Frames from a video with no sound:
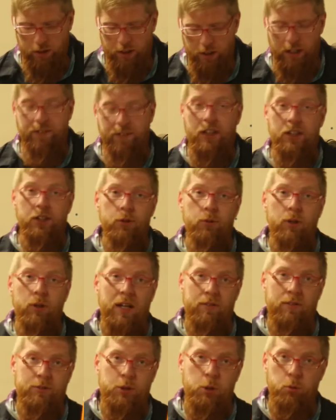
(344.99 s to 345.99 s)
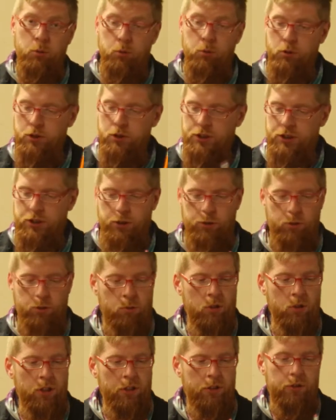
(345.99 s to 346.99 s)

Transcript: And then you have tools to